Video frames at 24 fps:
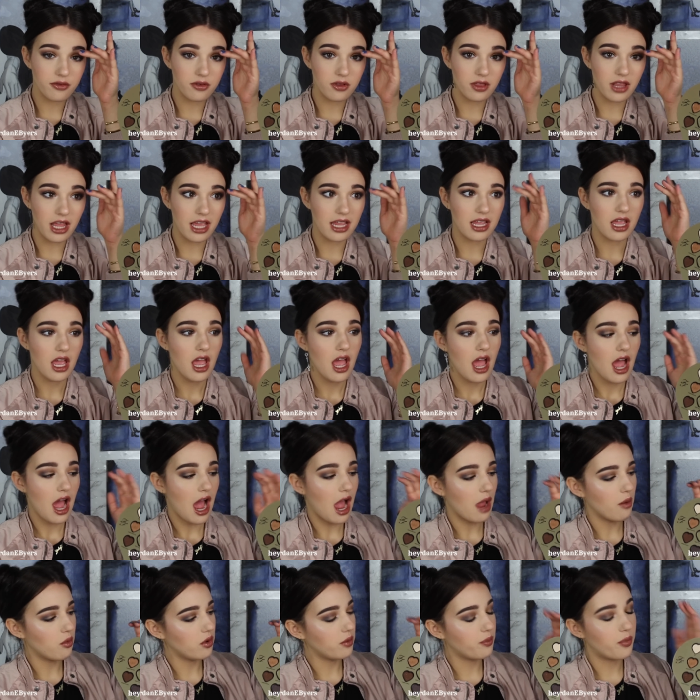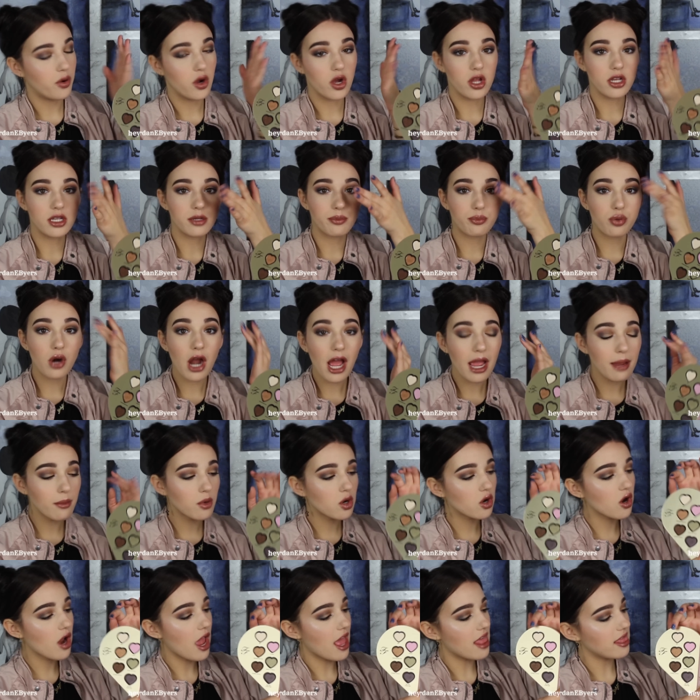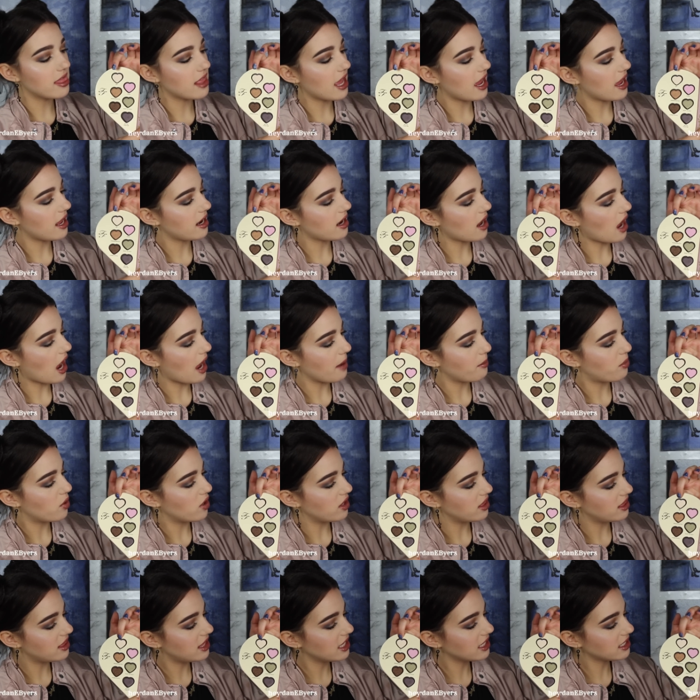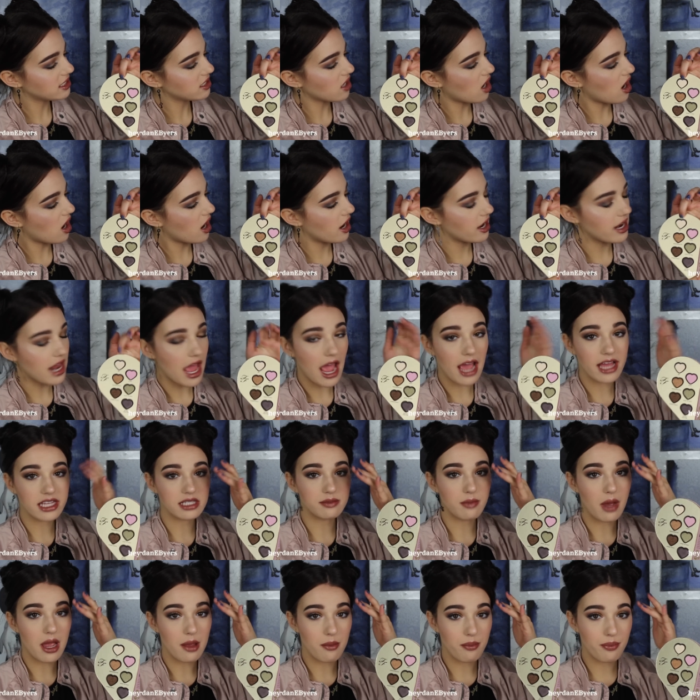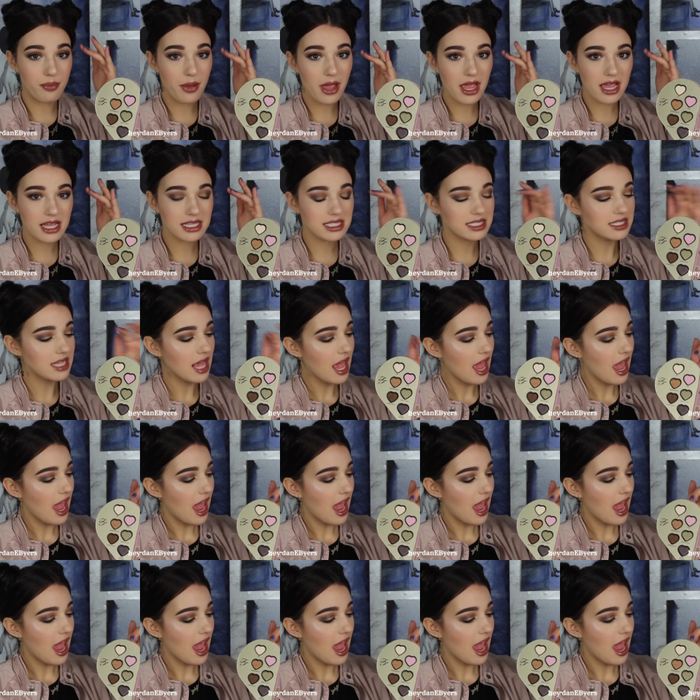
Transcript: like I would put primer and then I put this on as my base,